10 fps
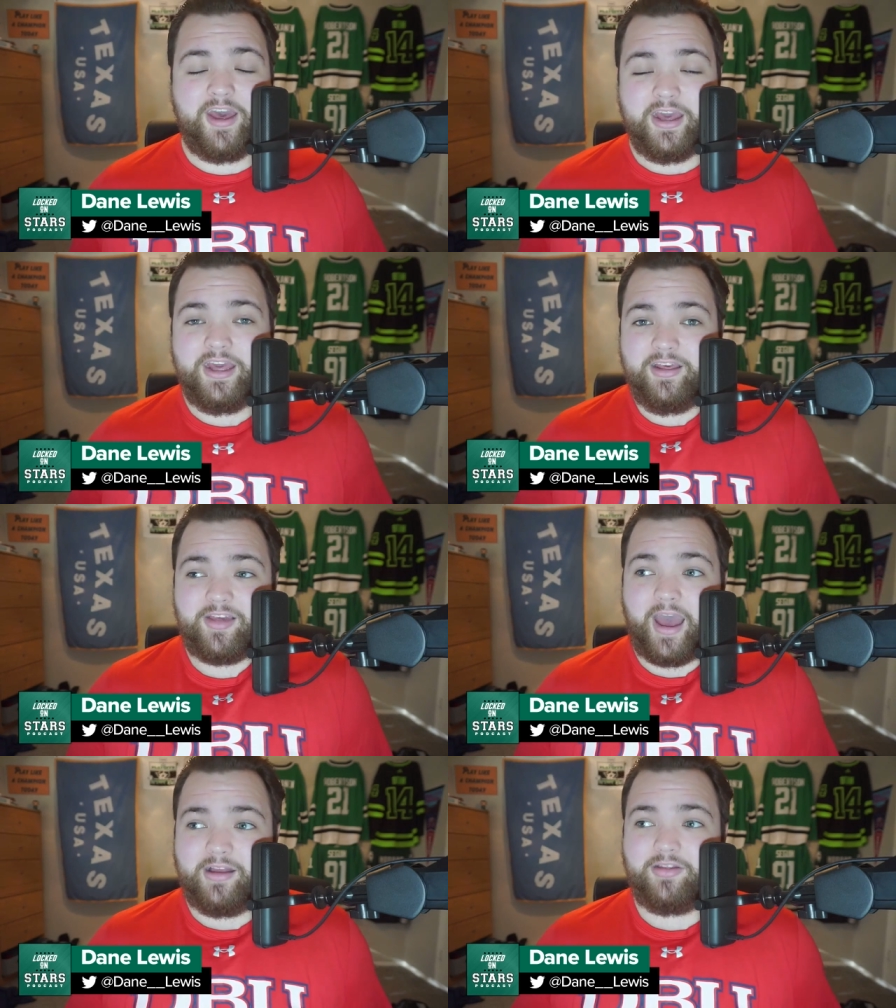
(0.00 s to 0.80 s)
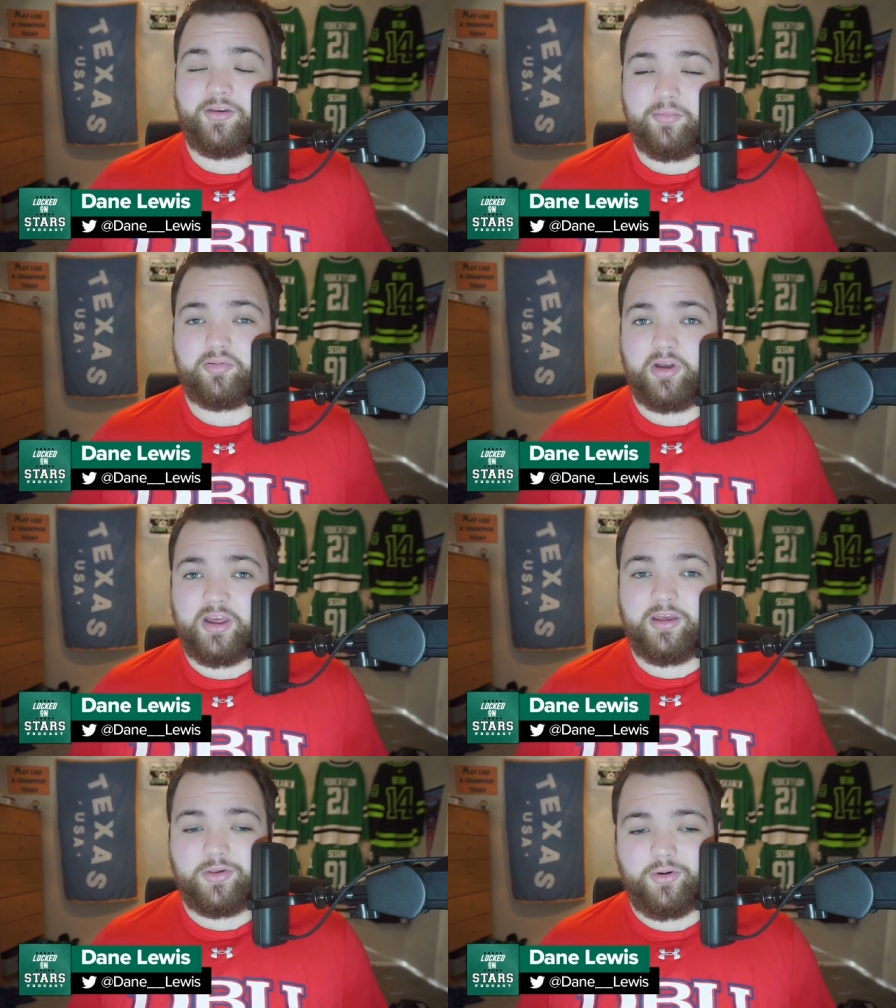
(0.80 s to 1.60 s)
he's had some pretty
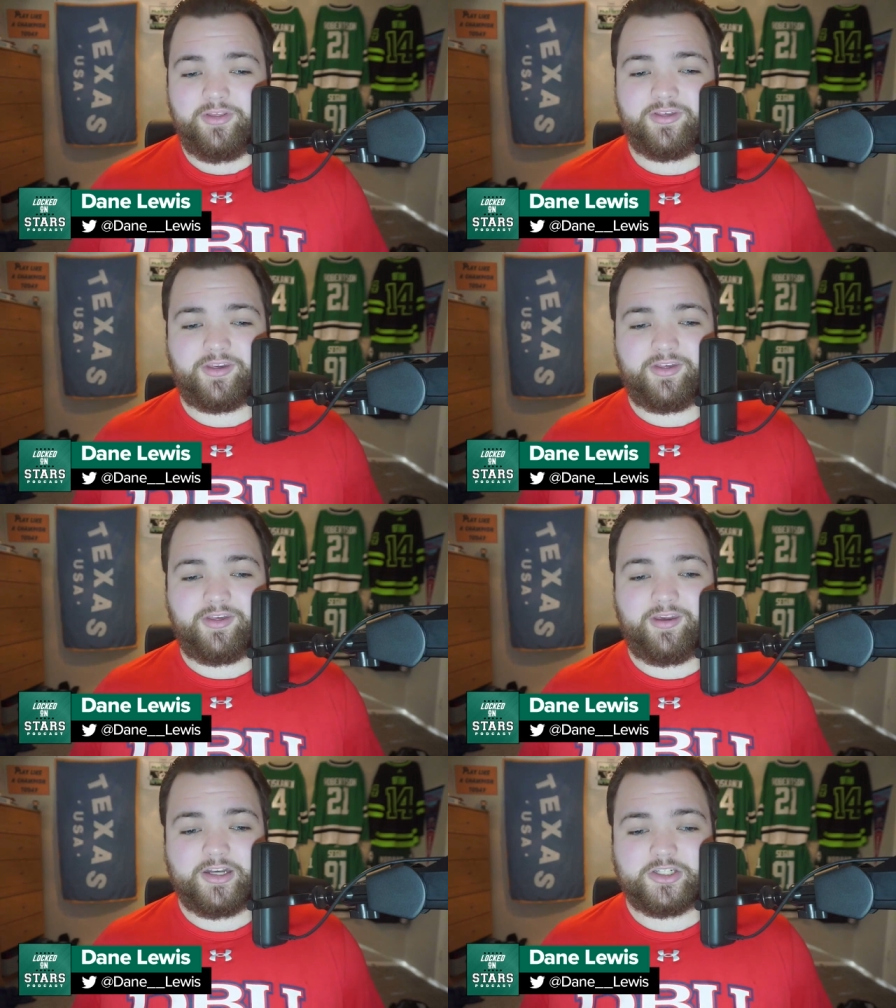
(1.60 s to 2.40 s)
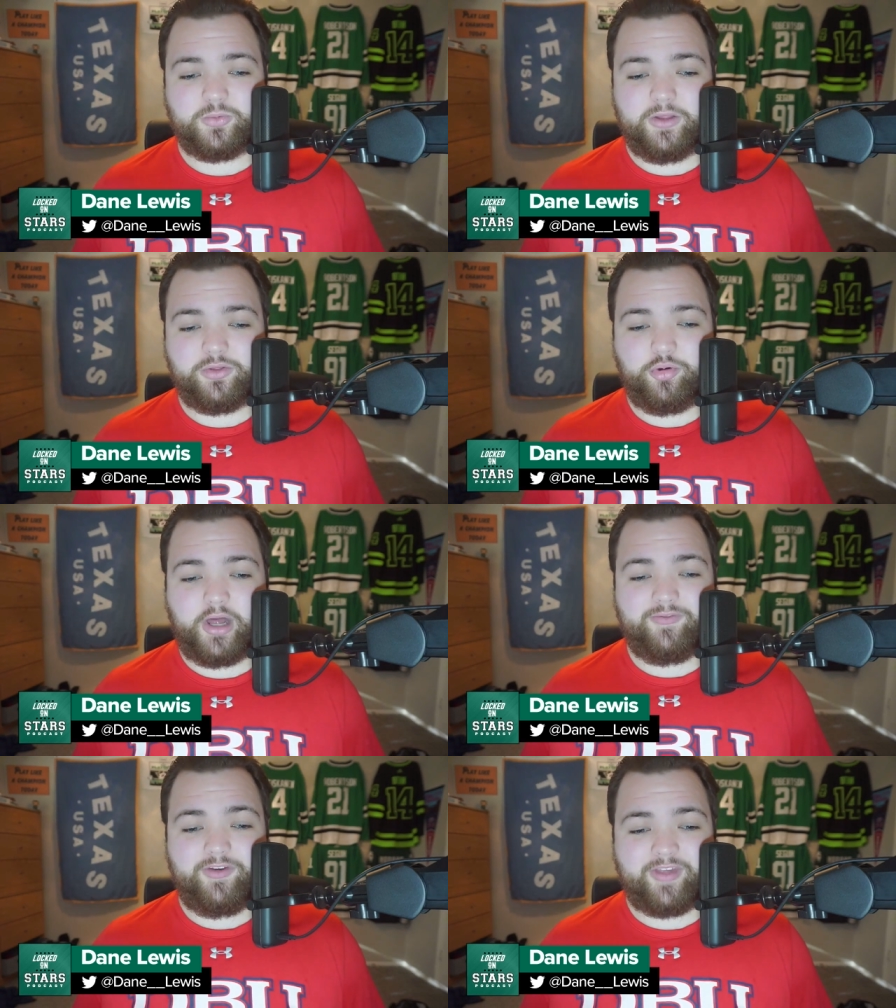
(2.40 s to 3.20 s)
good success. I just ran through a lot
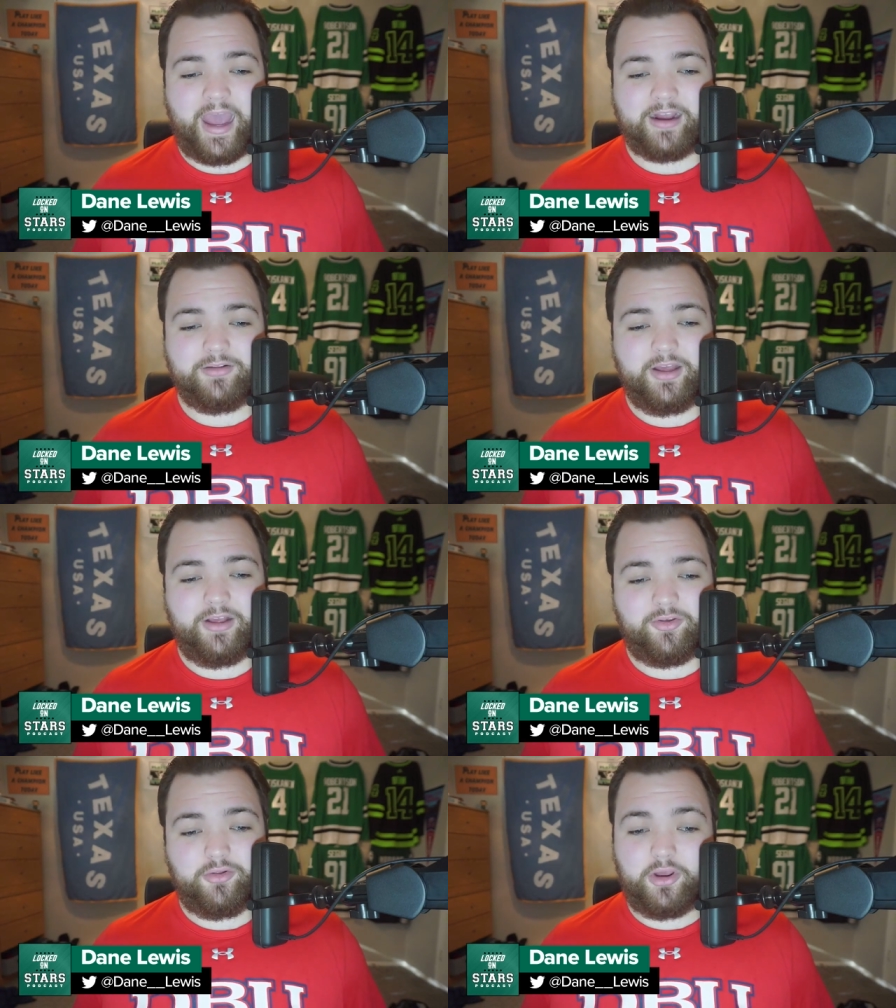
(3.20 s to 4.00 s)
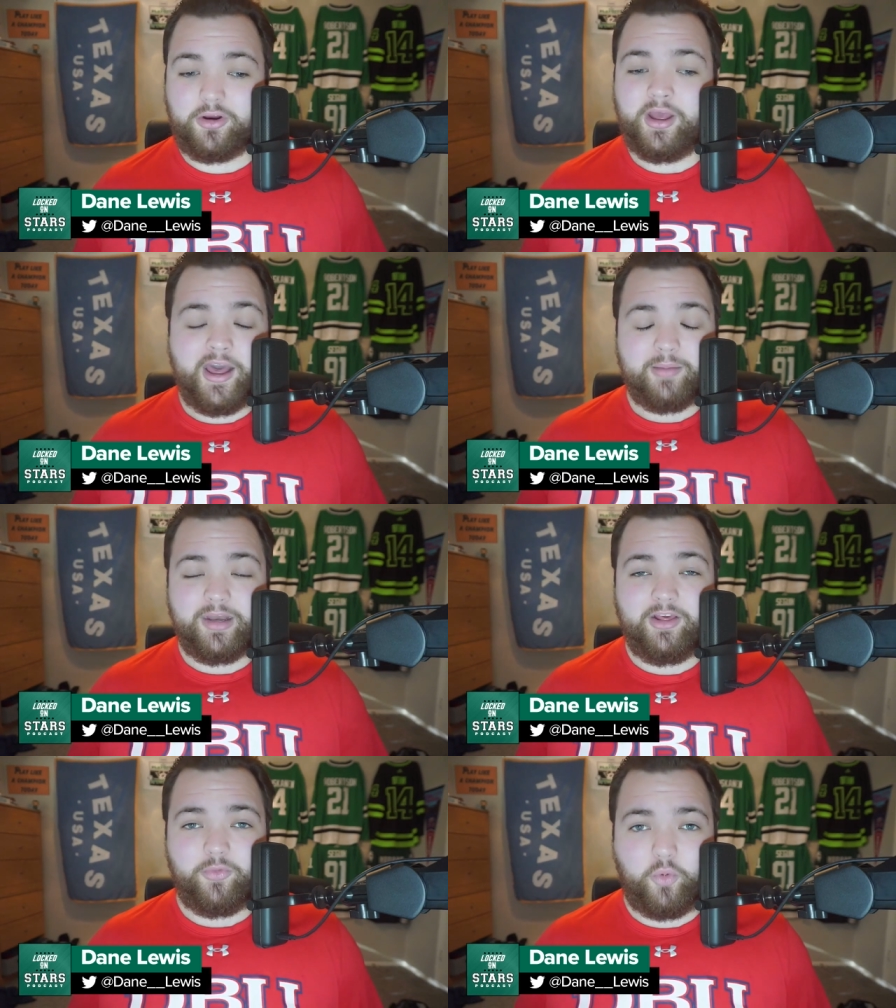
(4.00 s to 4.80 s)
of his accolades earlier. I mean,
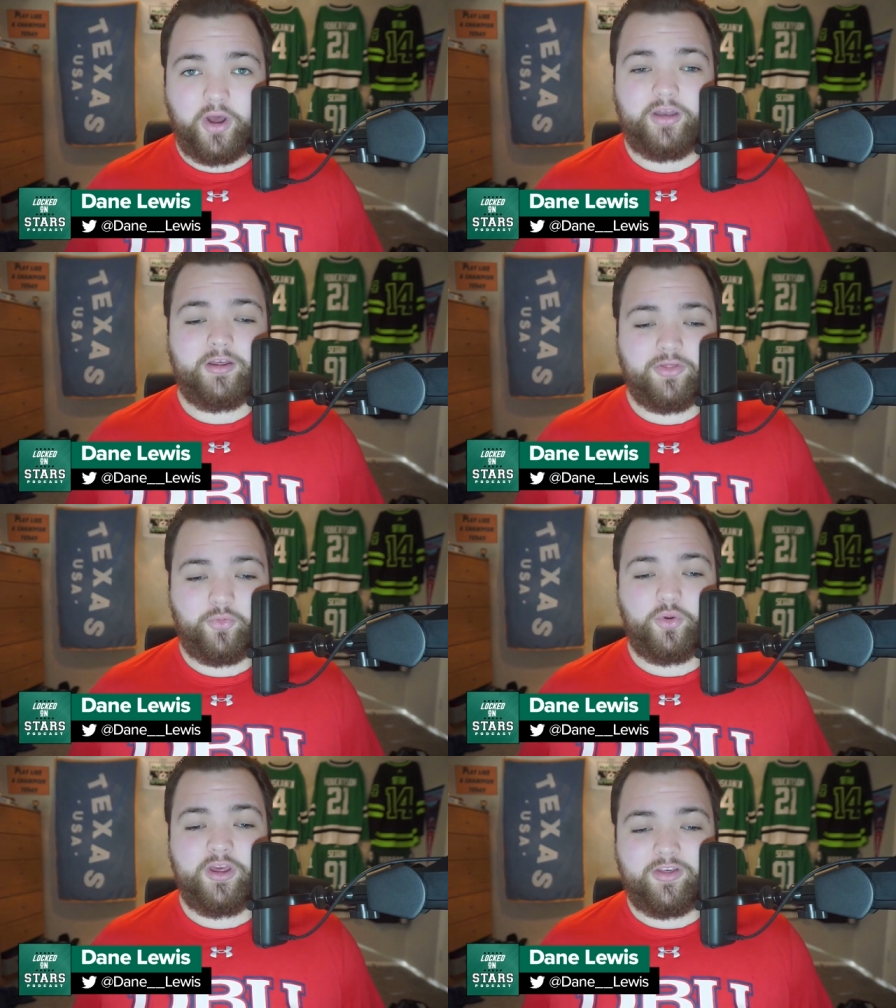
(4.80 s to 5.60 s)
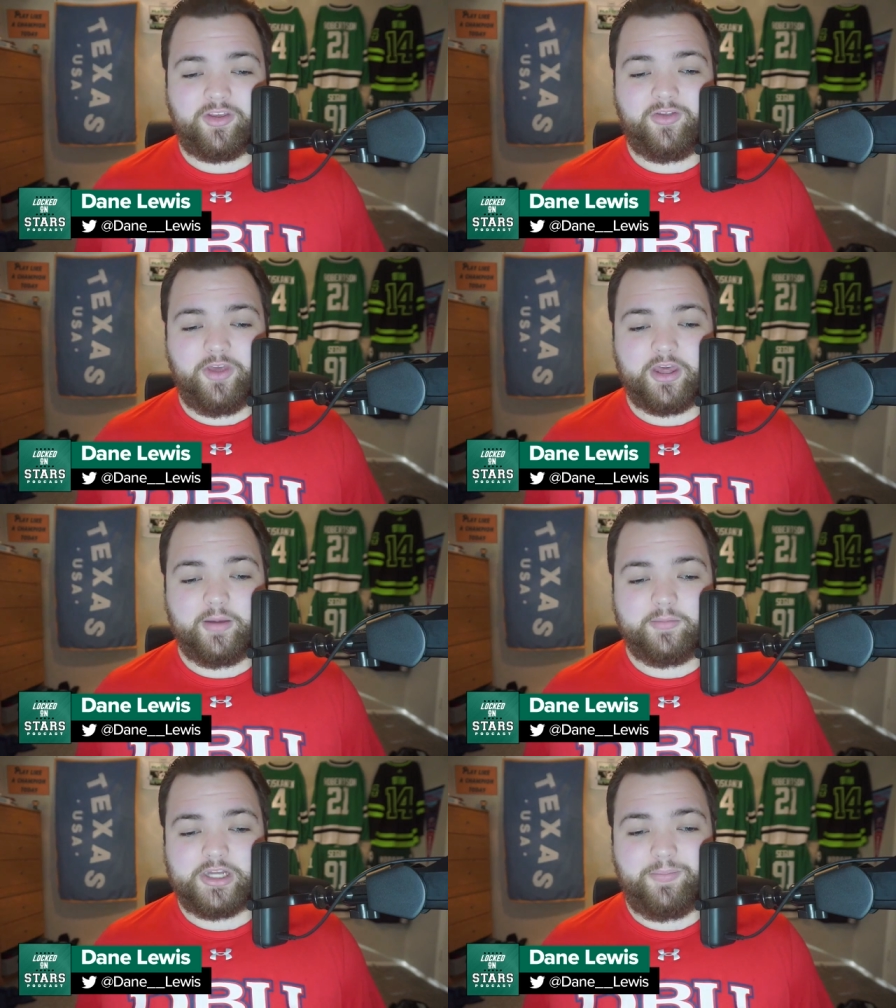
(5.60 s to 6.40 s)
he's won three Stanley Cup
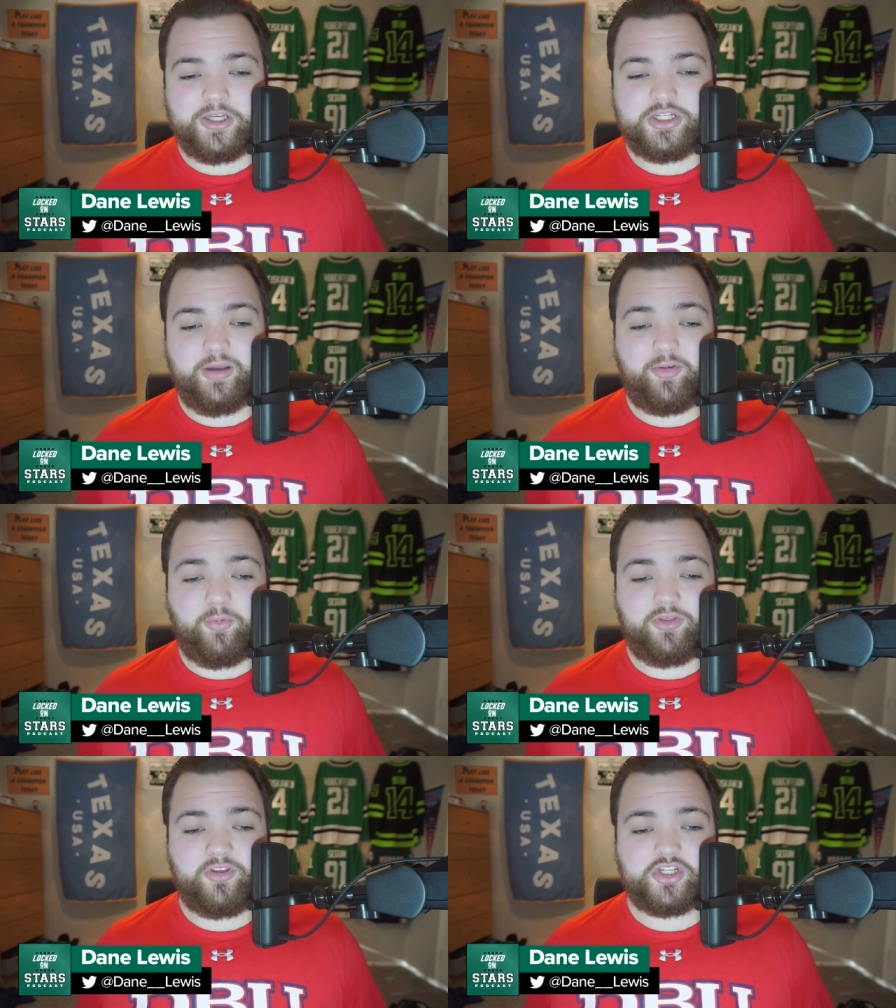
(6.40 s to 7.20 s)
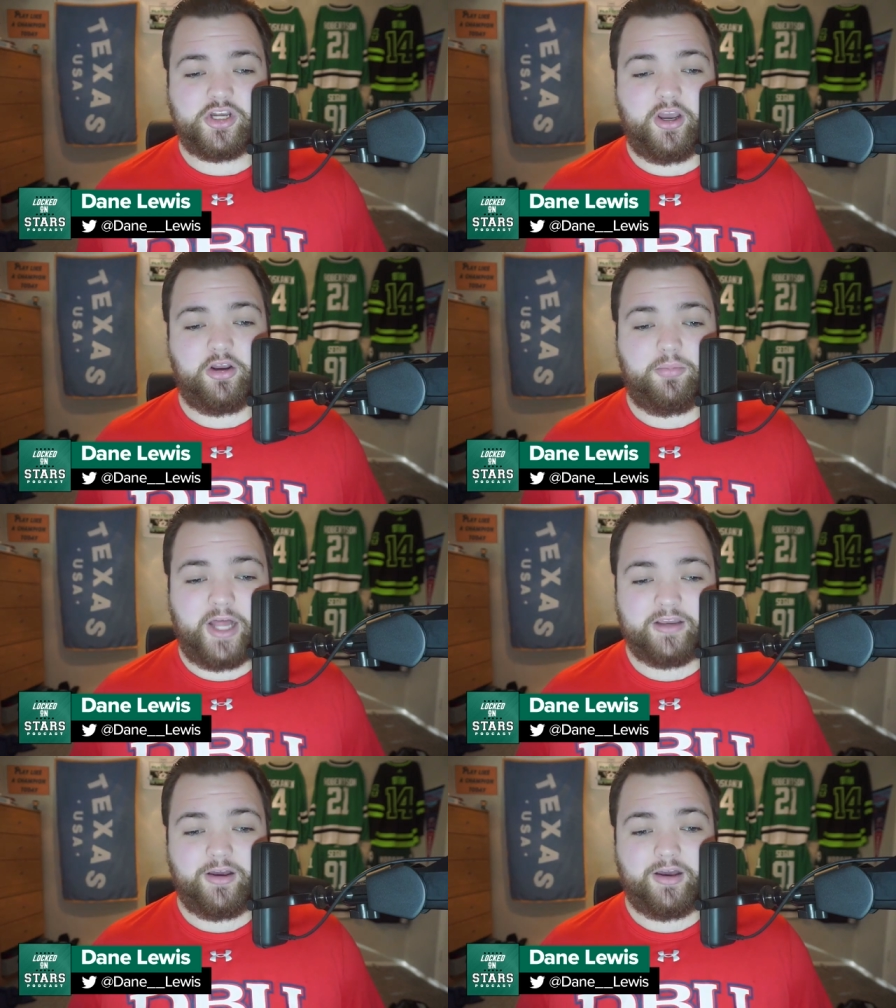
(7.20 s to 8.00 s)
championships with the Chicago
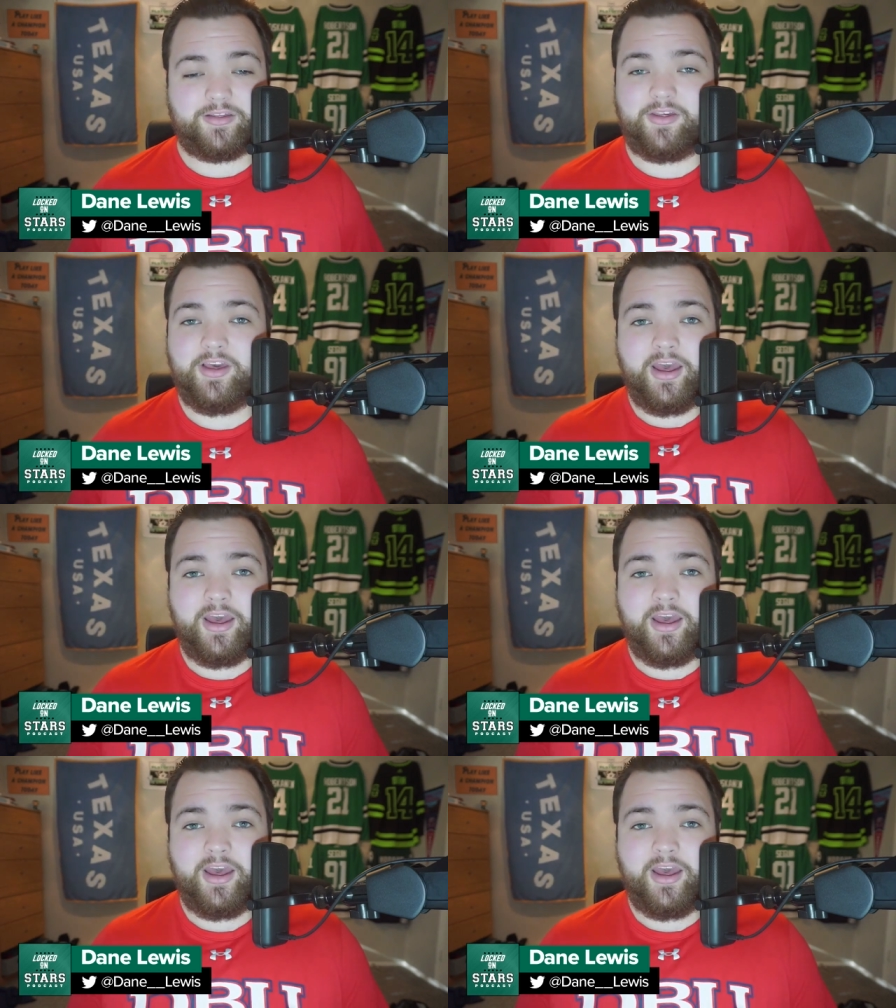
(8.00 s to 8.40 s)
Blackhawks.